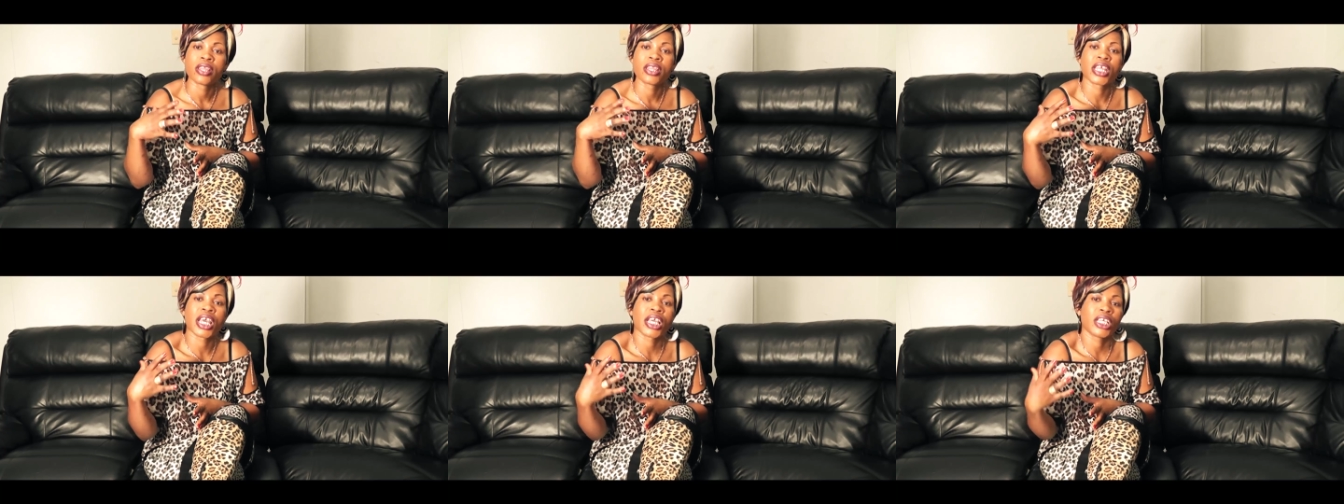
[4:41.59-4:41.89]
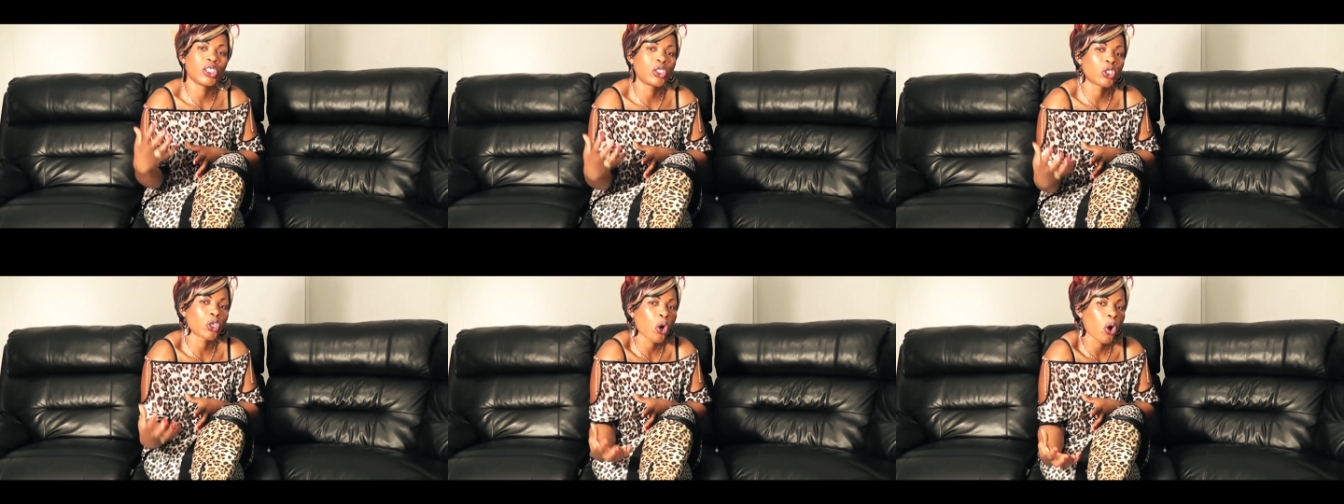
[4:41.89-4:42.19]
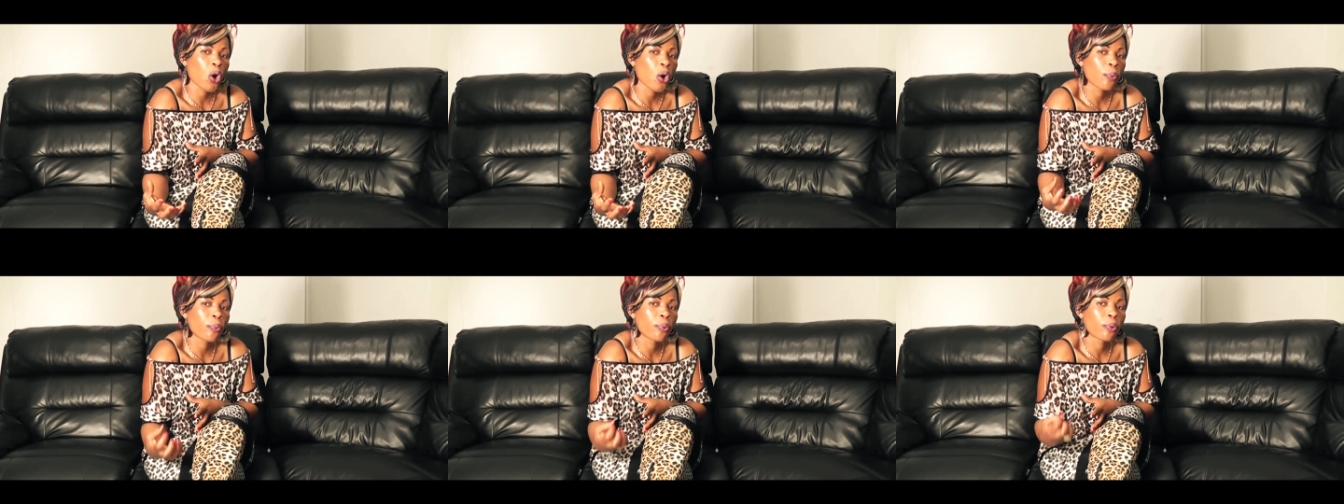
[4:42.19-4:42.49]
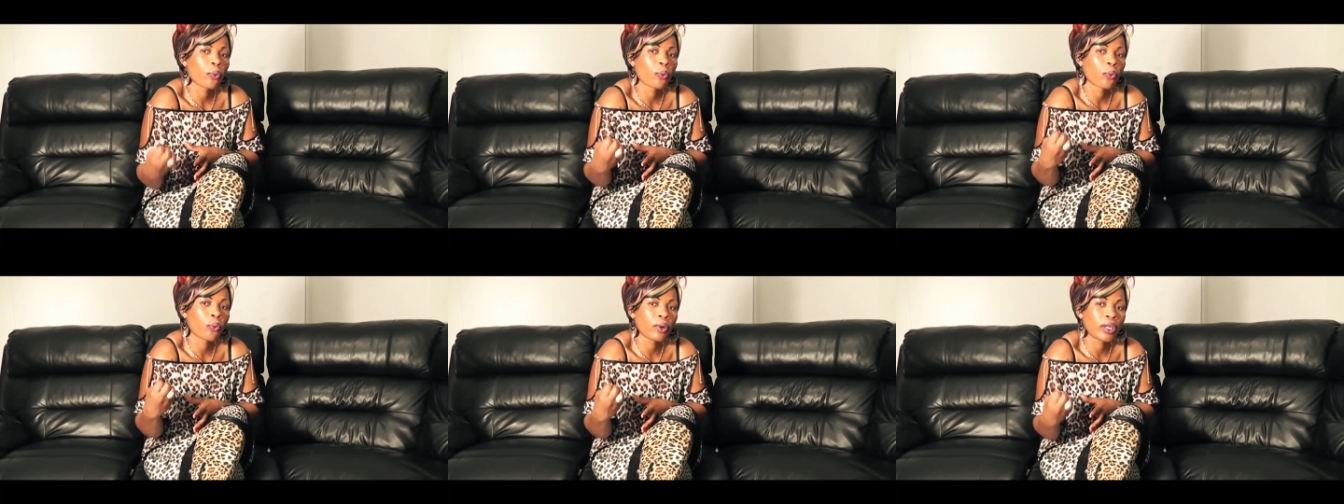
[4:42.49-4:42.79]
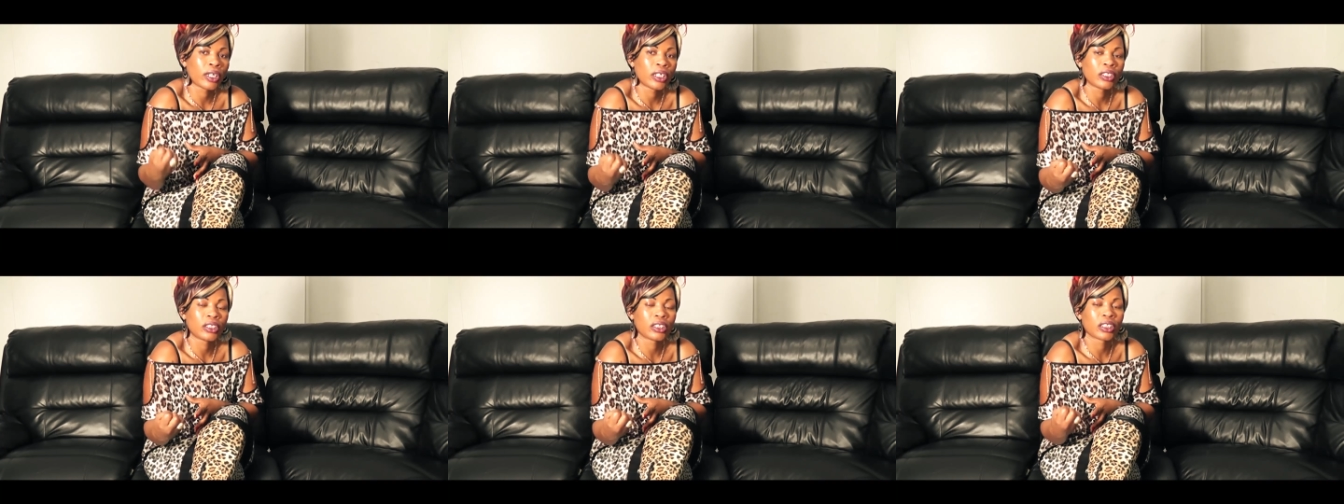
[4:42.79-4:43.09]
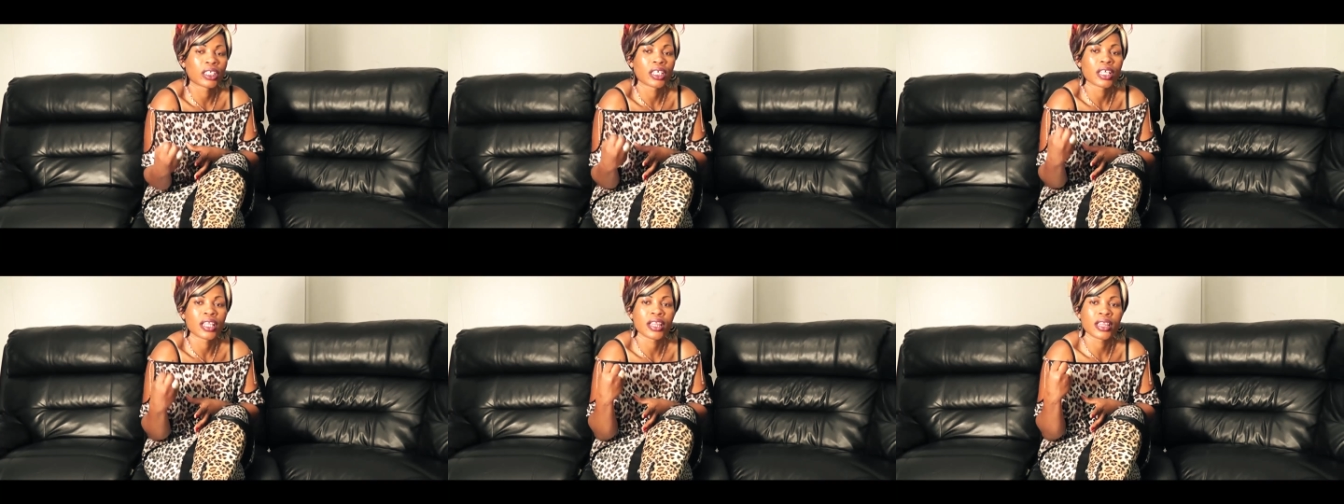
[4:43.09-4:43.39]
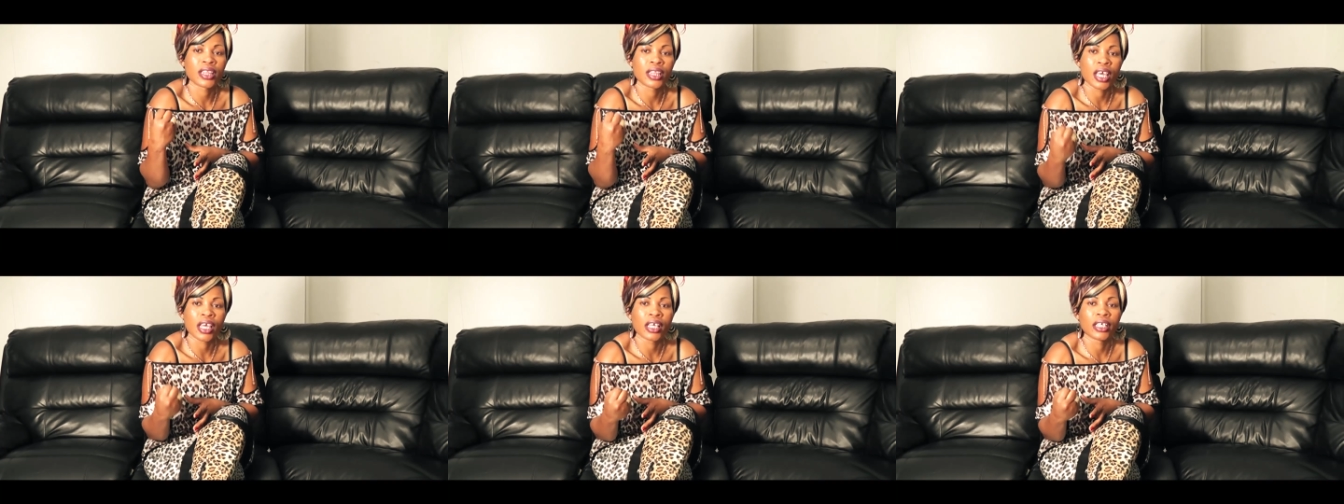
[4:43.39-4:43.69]
the job which
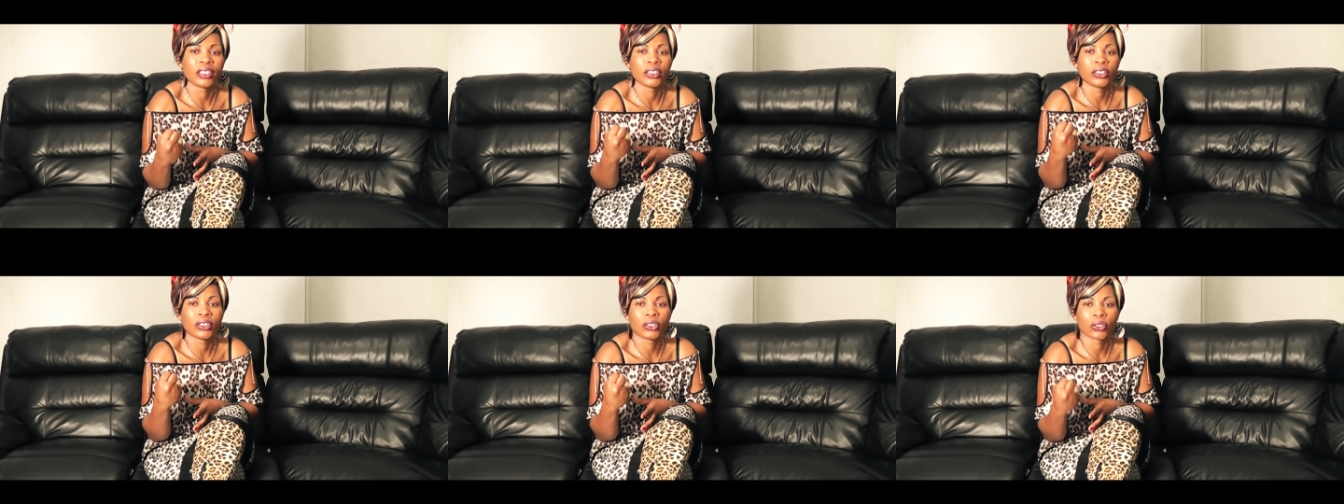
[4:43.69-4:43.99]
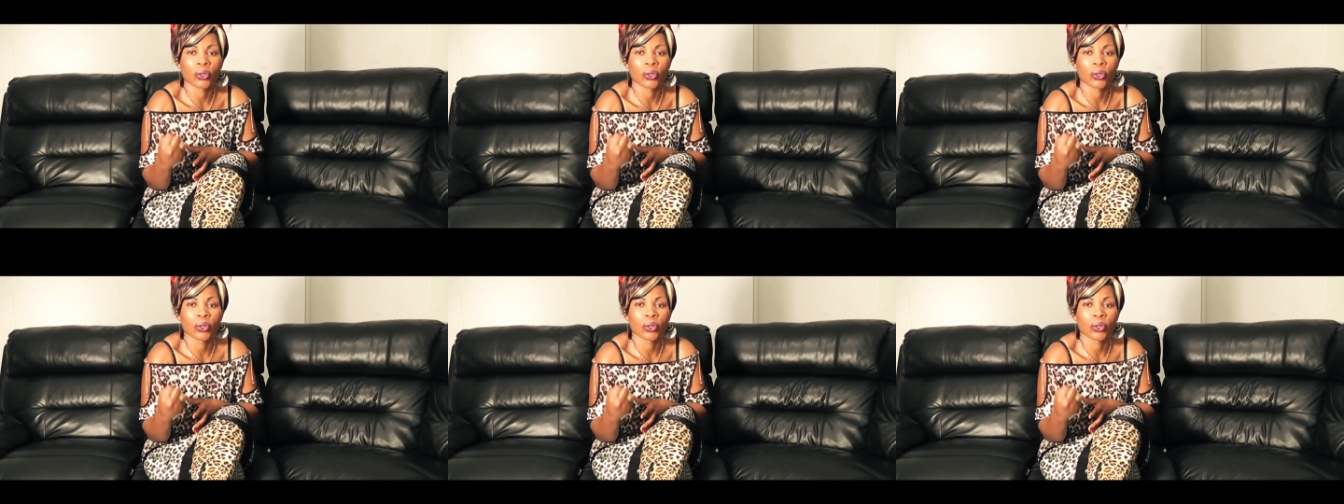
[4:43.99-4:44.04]
they